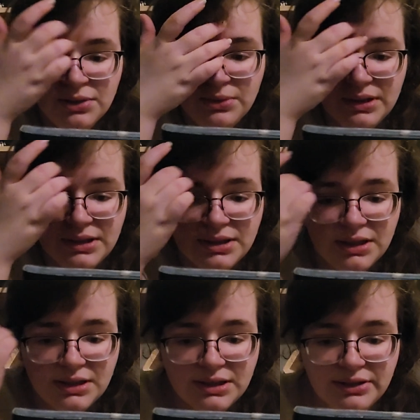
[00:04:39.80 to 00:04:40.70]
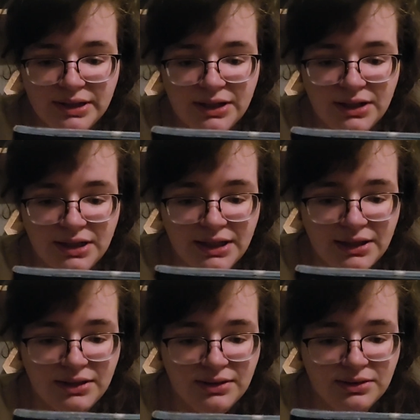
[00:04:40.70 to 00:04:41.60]
with a solitary
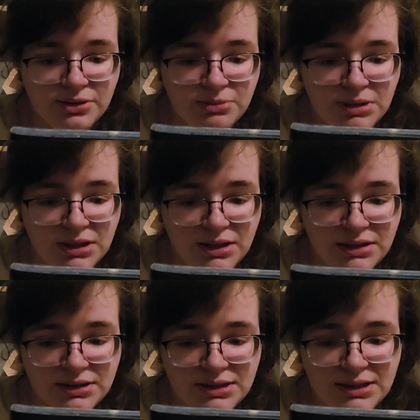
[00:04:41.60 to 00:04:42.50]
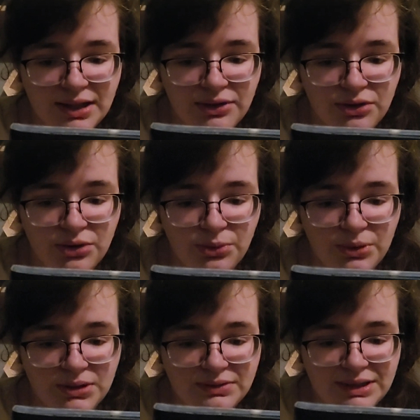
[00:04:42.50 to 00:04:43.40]
guardian who belongs to neither the
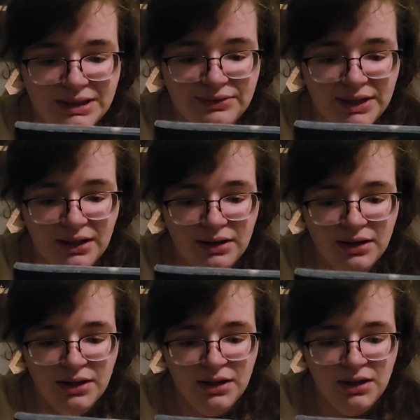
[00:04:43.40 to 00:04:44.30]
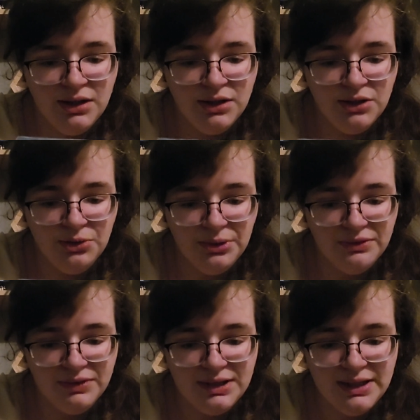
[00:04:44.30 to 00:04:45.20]
world of the living nor
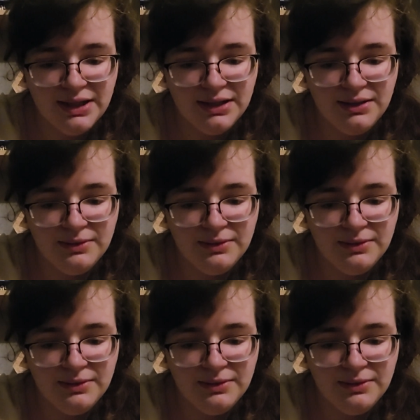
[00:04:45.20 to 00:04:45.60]
of the dead.